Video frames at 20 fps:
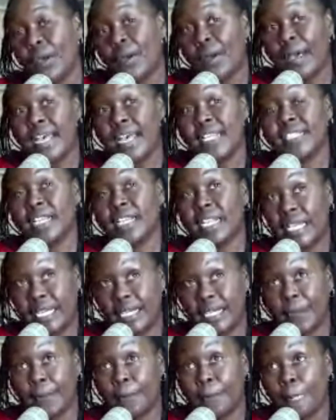as a
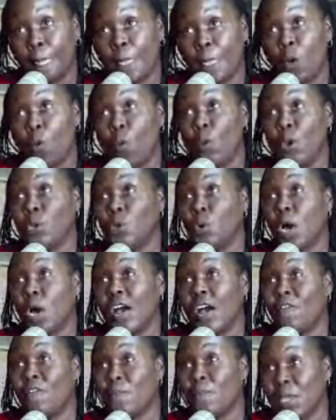leader, when you
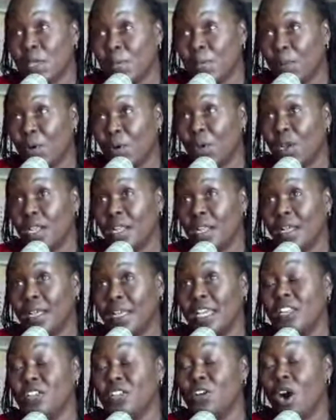have people
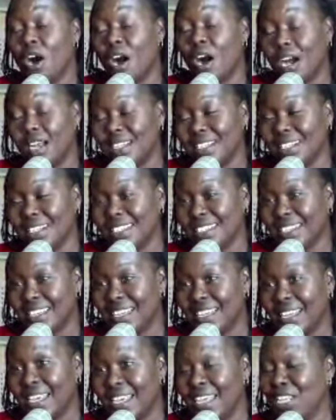in your heart,
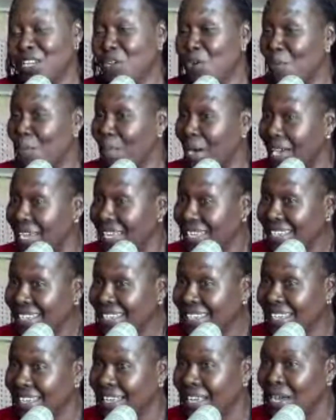in your mind,
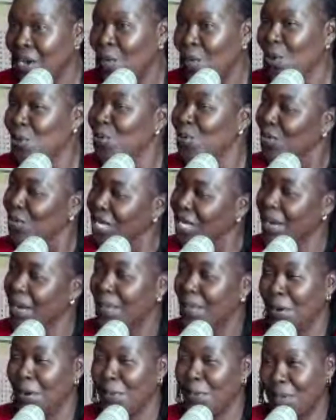when you think
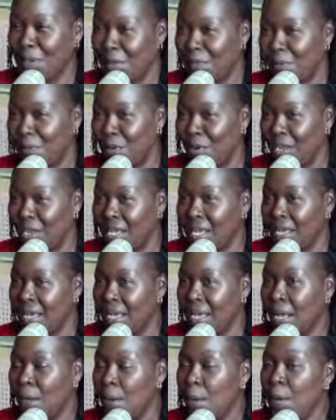about people,
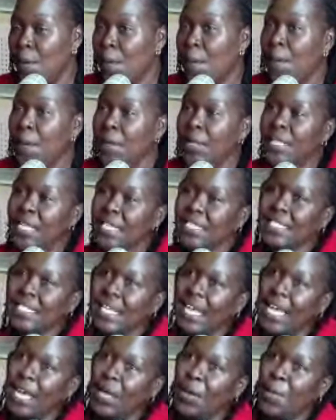they say
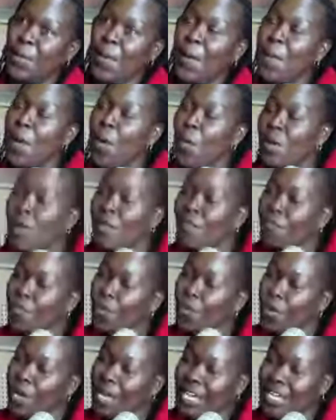people will
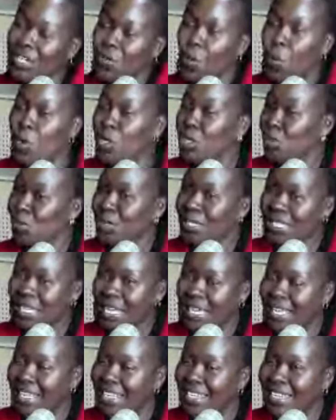forget what you
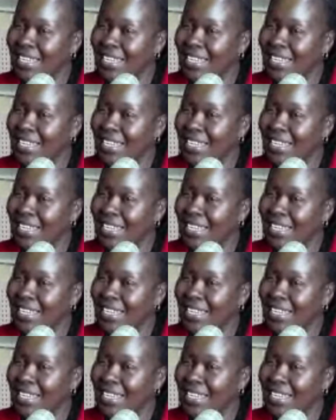said,